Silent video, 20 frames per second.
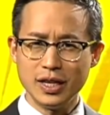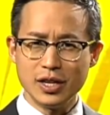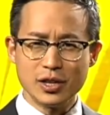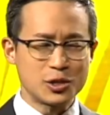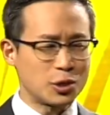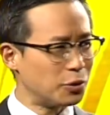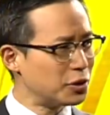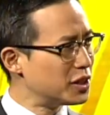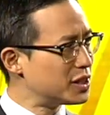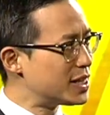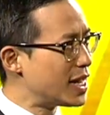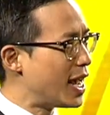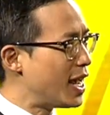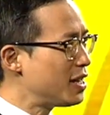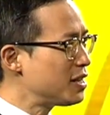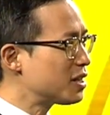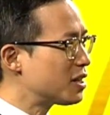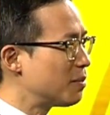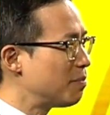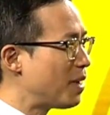So the
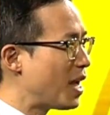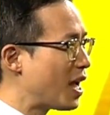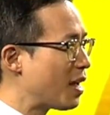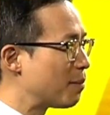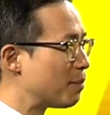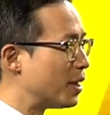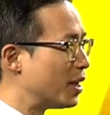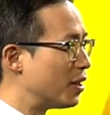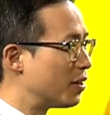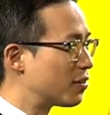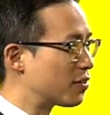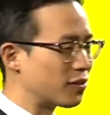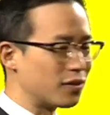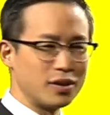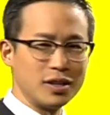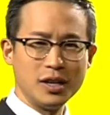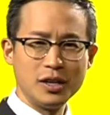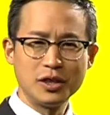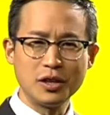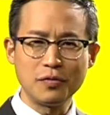Ten Commandments,
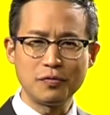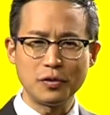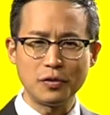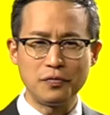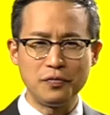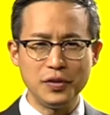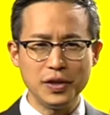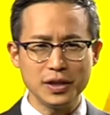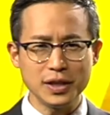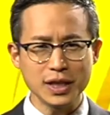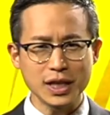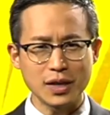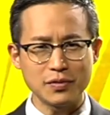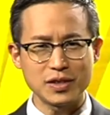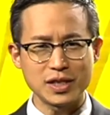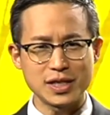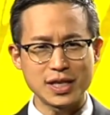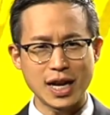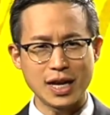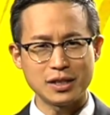the fulfilling of
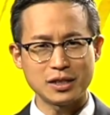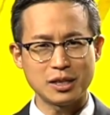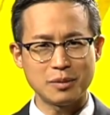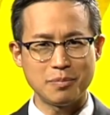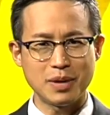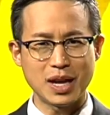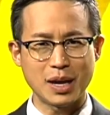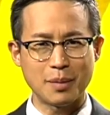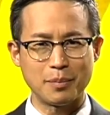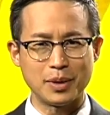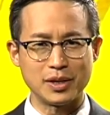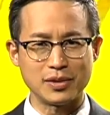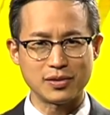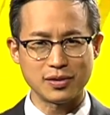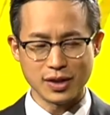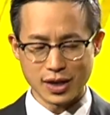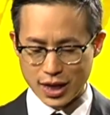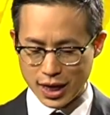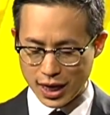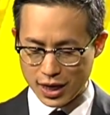the Ten Commandments,
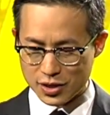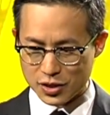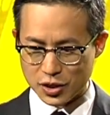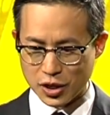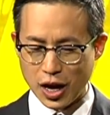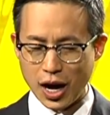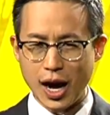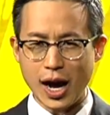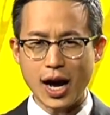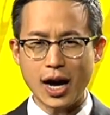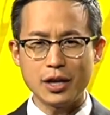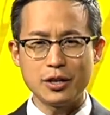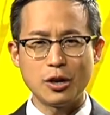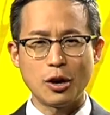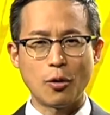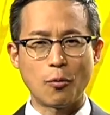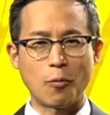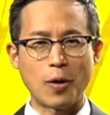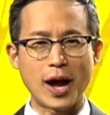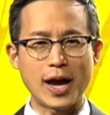is God
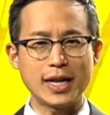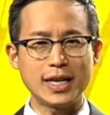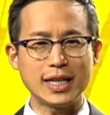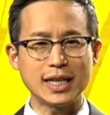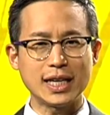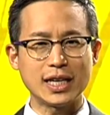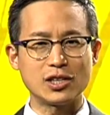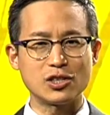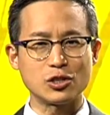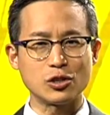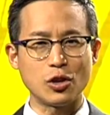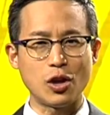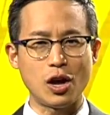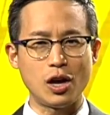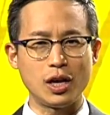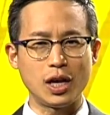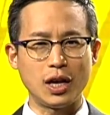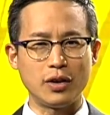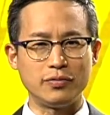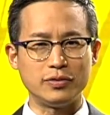writing his
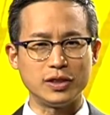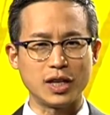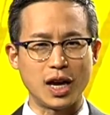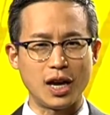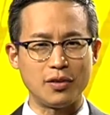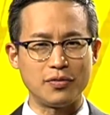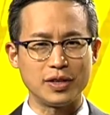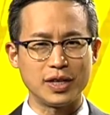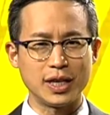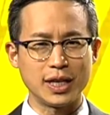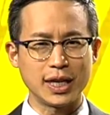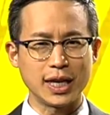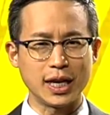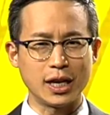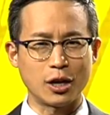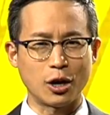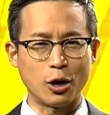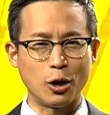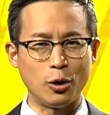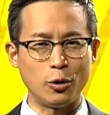law of love in
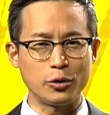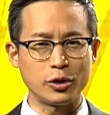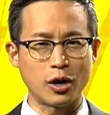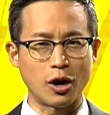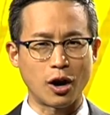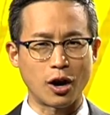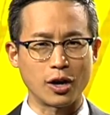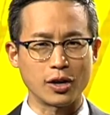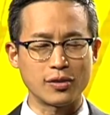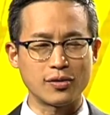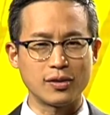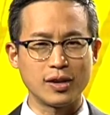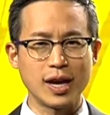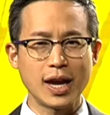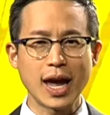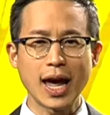our own hearts.